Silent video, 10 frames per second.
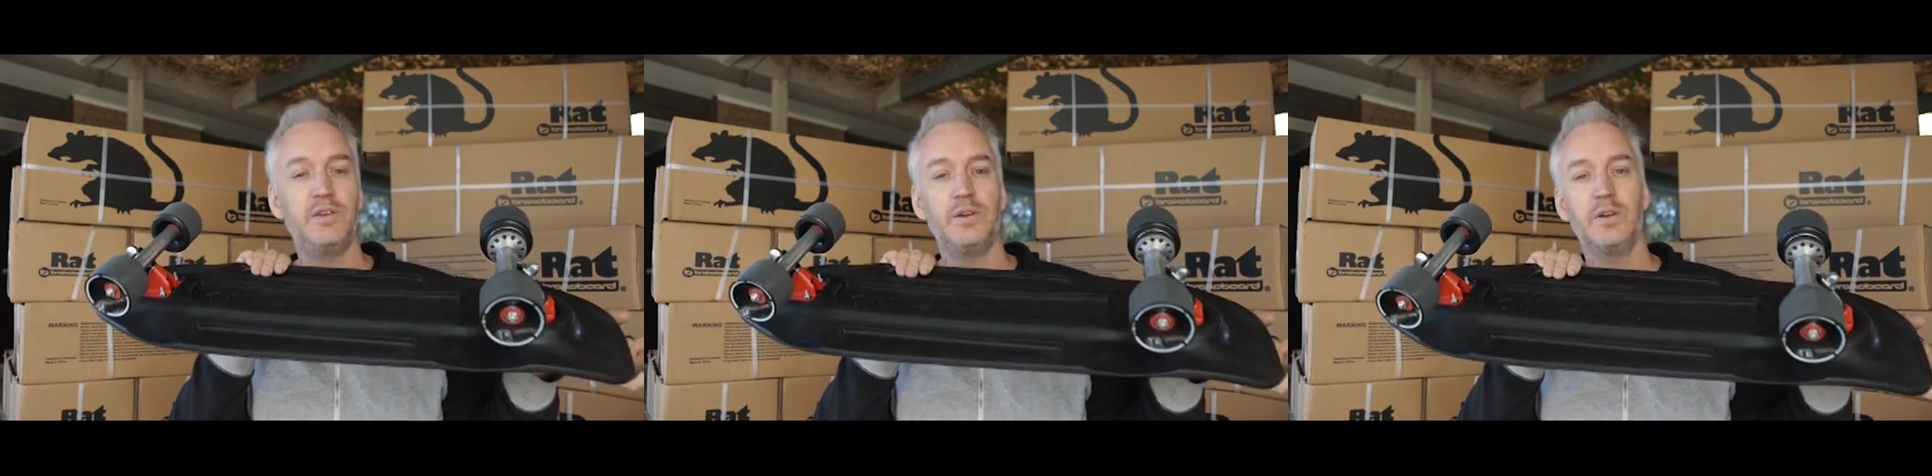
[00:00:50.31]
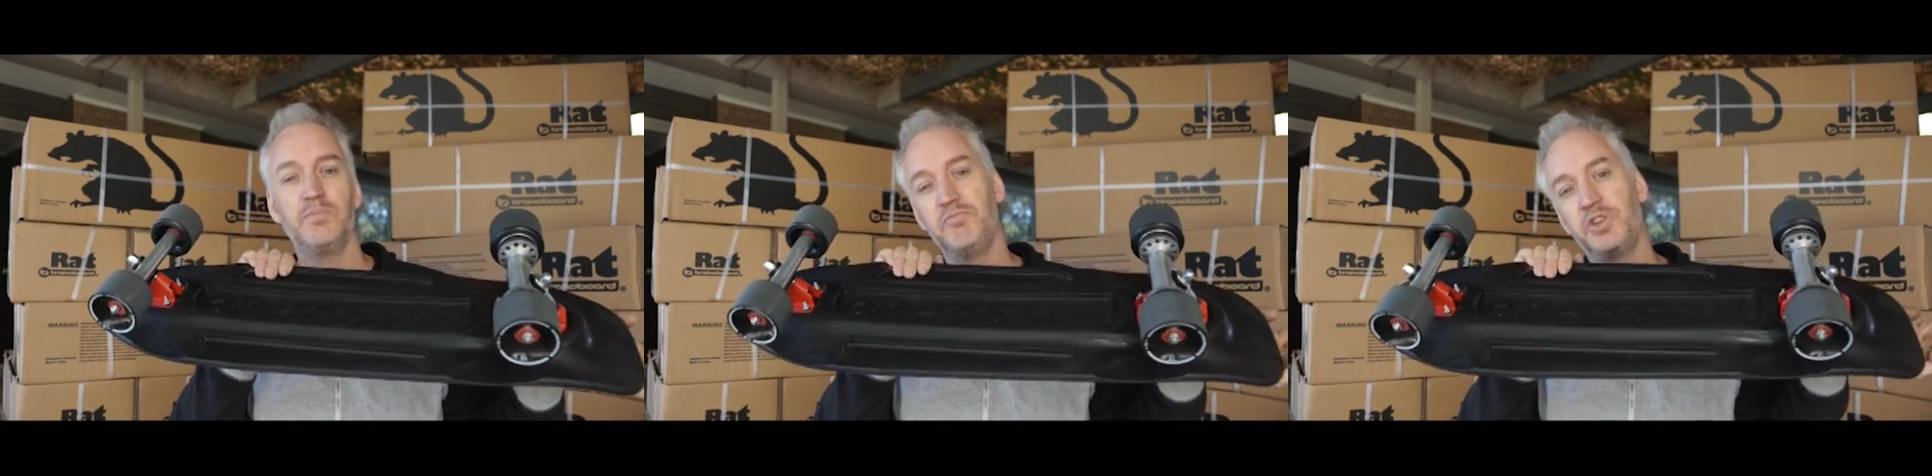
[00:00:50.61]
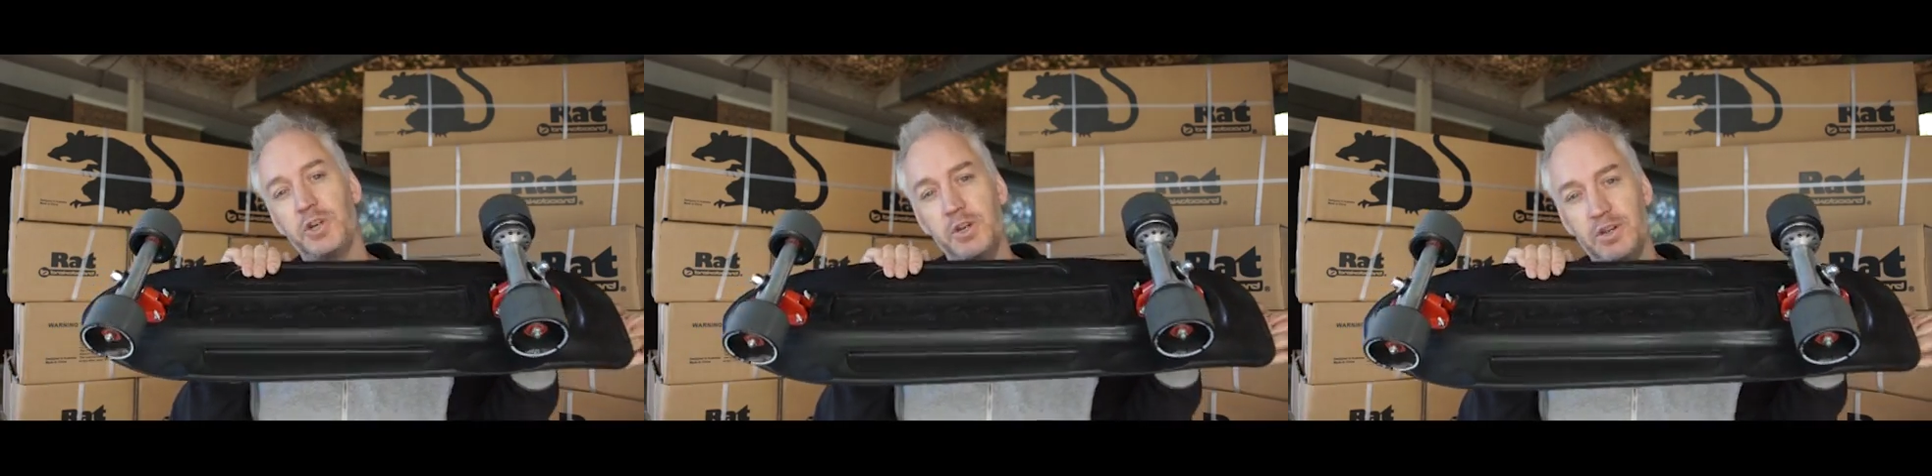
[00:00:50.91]
to
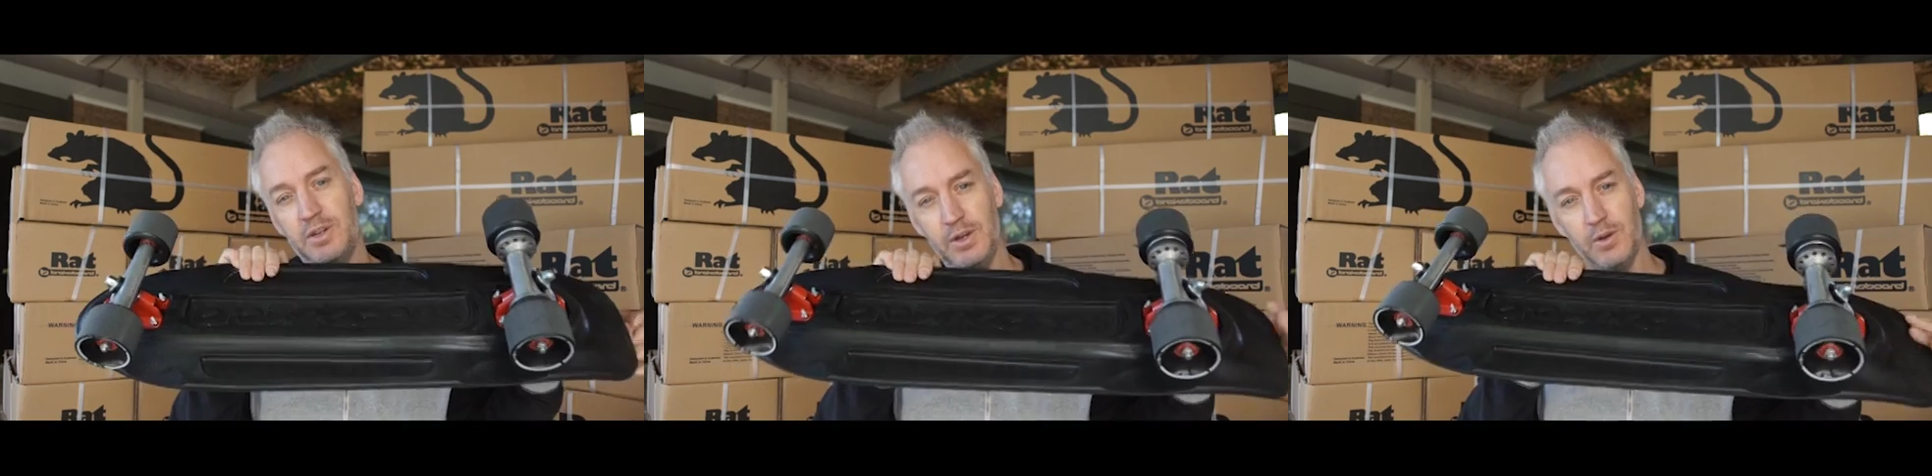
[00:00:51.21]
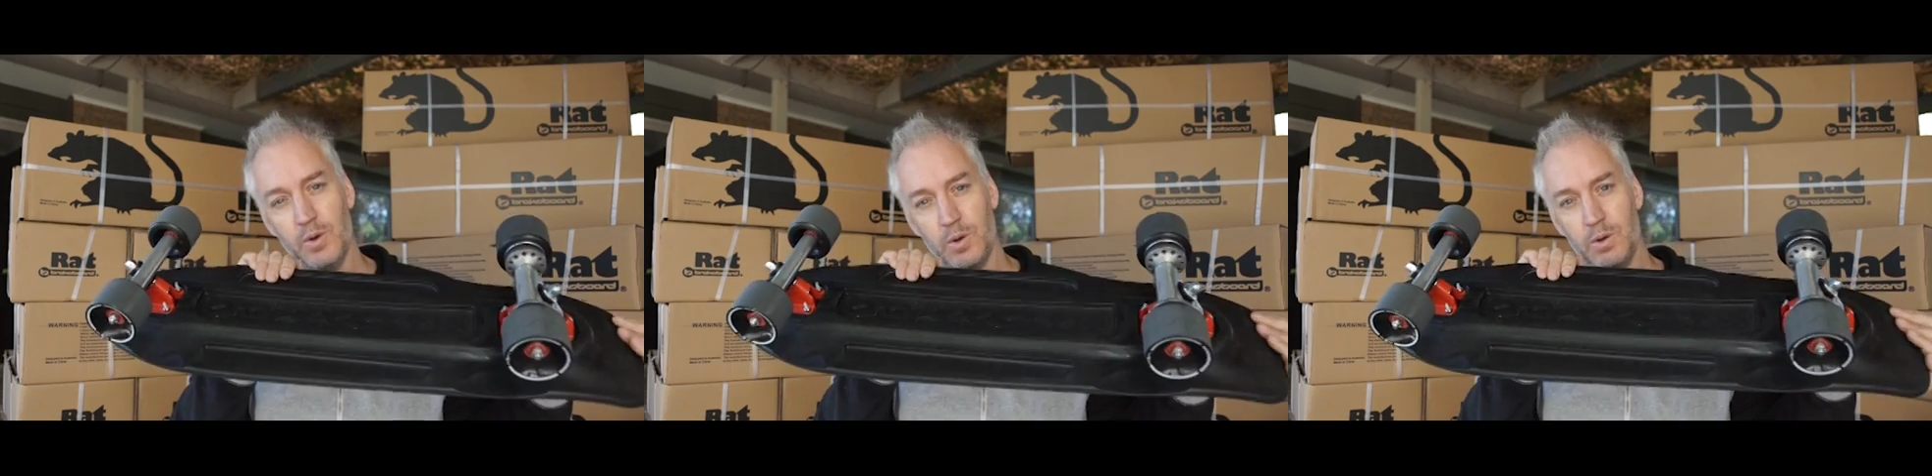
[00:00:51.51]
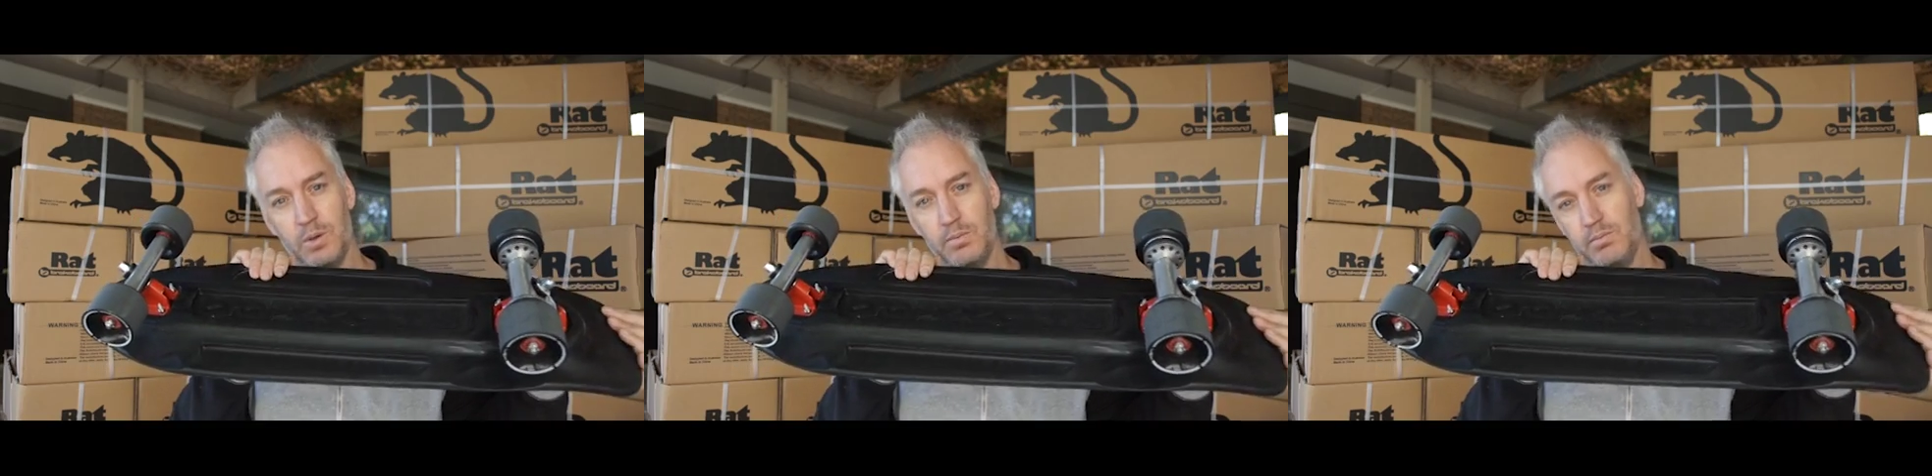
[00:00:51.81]
tune it to your